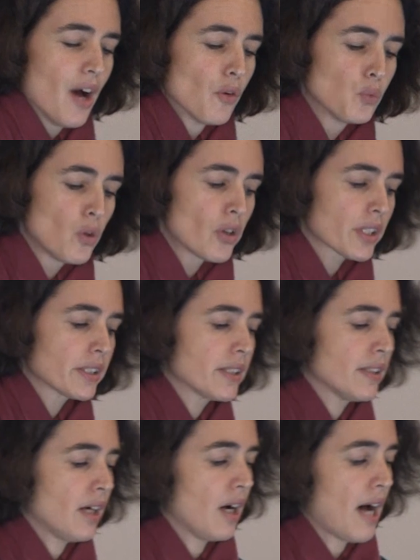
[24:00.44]
worked
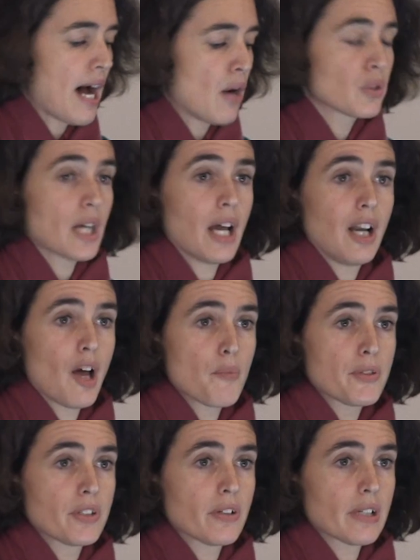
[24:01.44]
out a
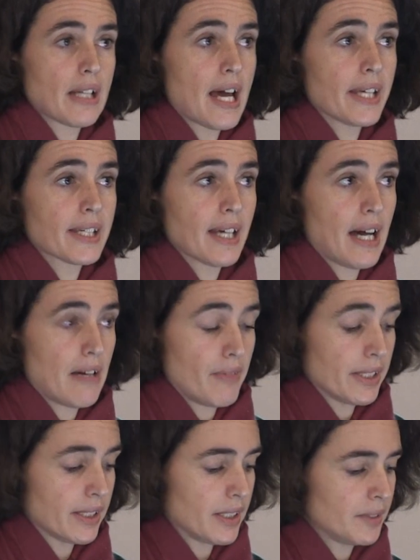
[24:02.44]
lobster-like
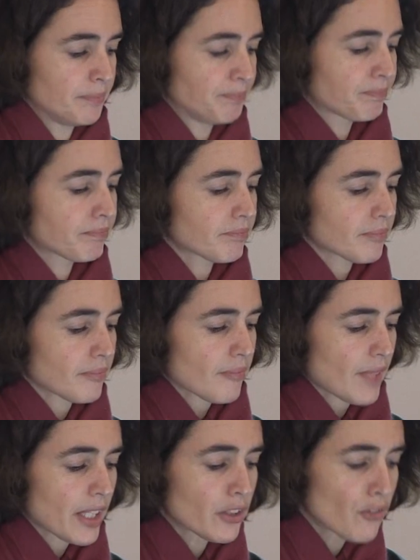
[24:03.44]
avatar,
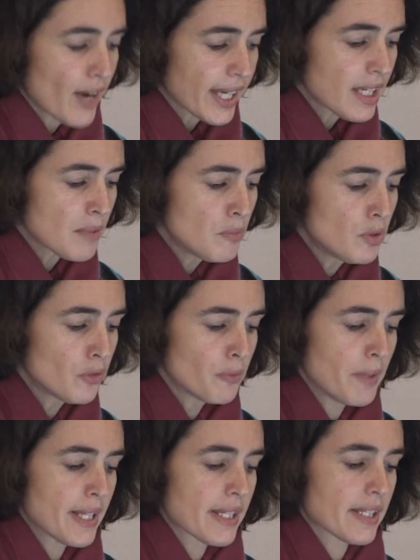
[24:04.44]
tracking
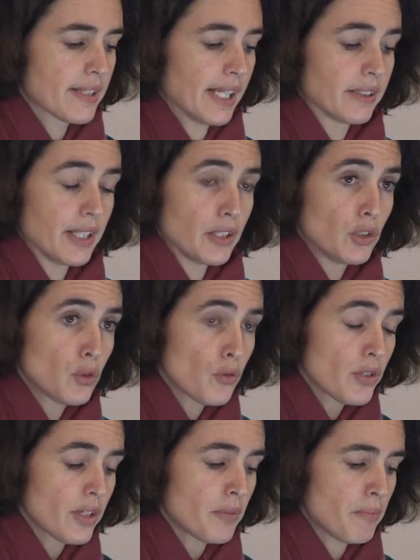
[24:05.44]
movements that the
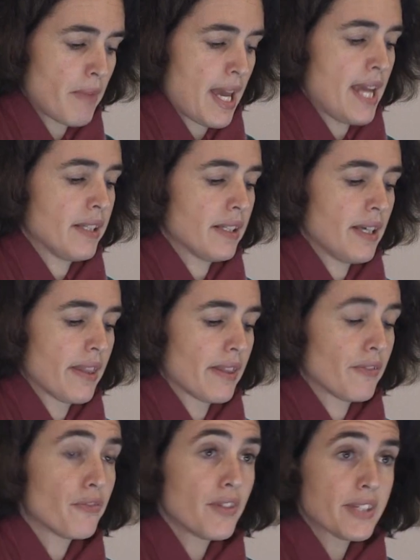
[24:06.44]
user made in
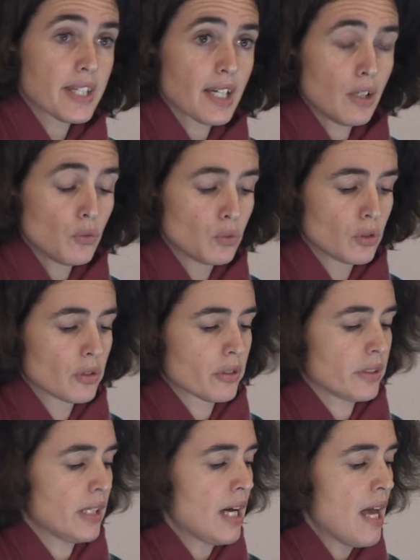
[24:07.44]
the physical
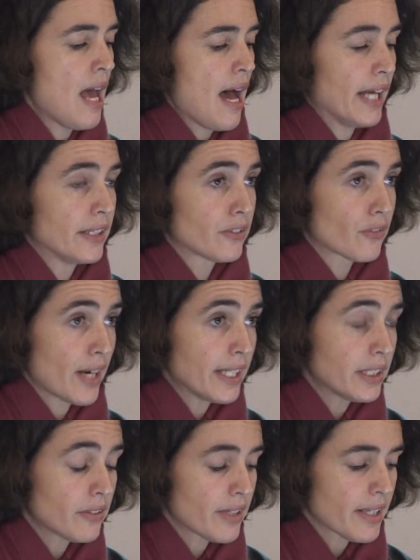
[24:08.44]
world and
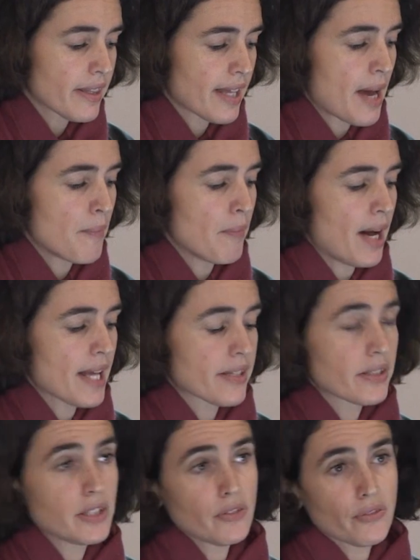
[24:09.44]
rendering them
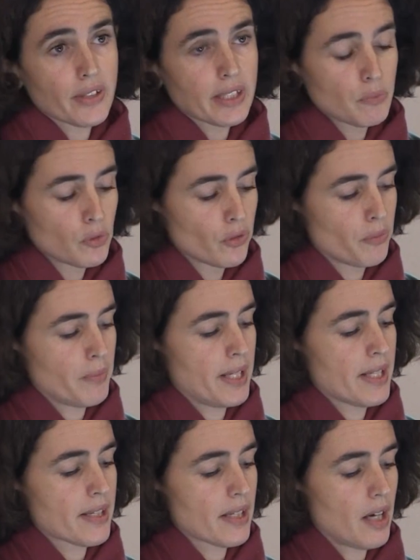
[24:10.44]
as different
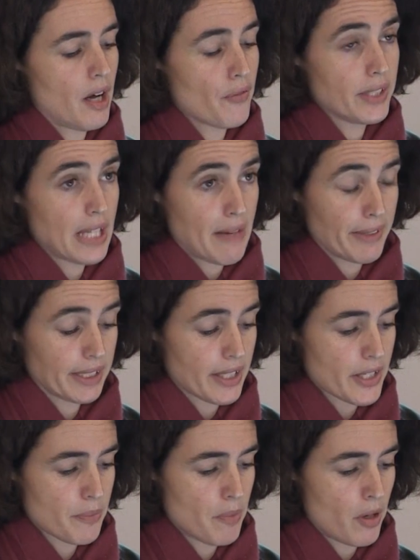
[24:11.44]
movements of the
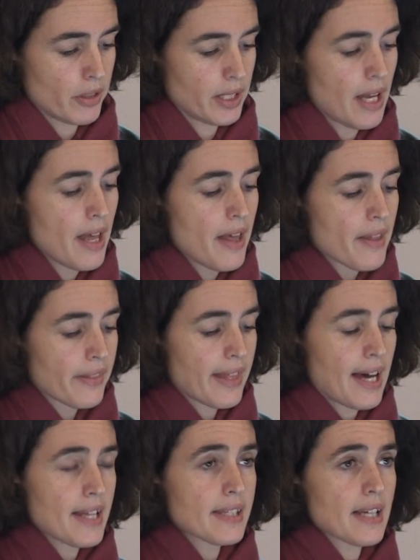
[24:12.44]
avatar's body.
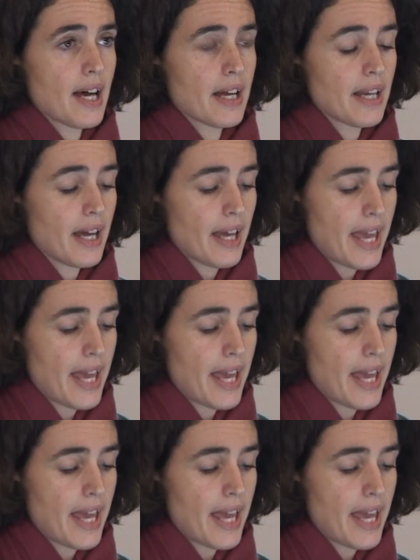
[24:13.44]
Thus, an